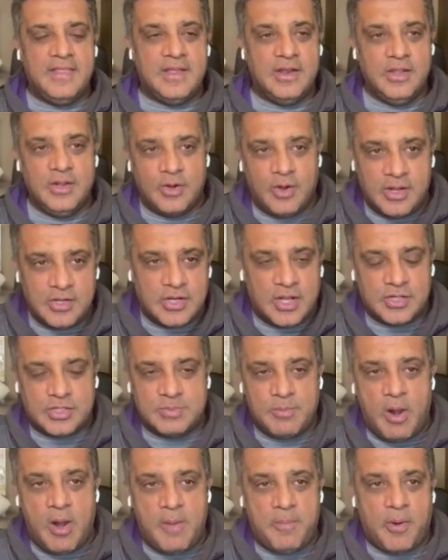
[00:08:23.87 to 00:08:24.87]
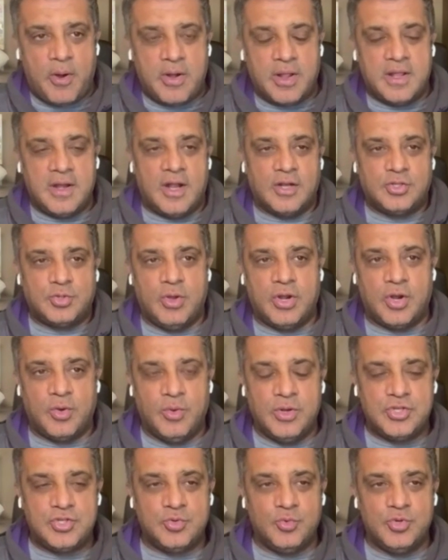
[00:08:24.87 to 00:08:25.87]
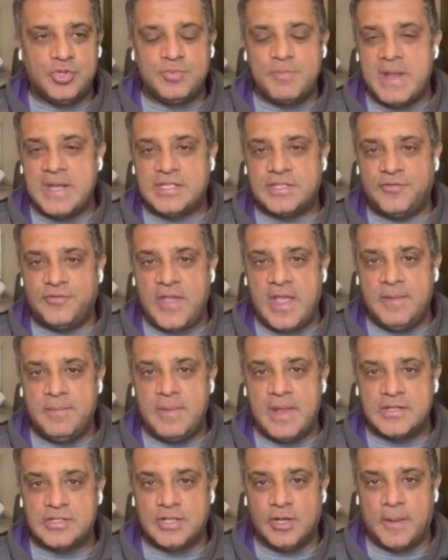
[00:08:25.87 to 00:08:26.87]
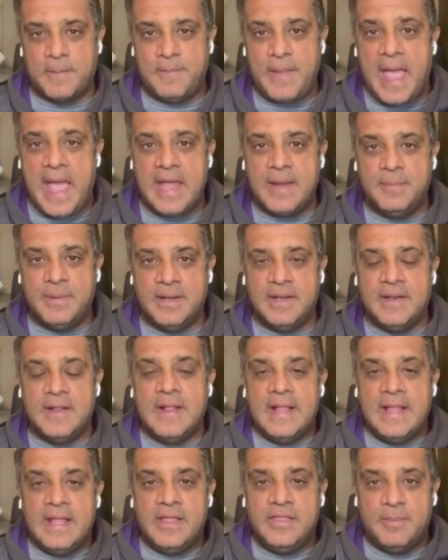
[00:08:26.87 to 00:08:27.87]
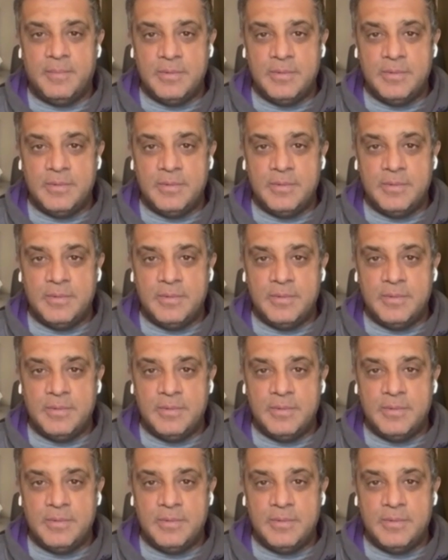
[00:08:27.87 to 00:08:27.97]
A small part of Canuck Twitter, which makes the fan base look bad, but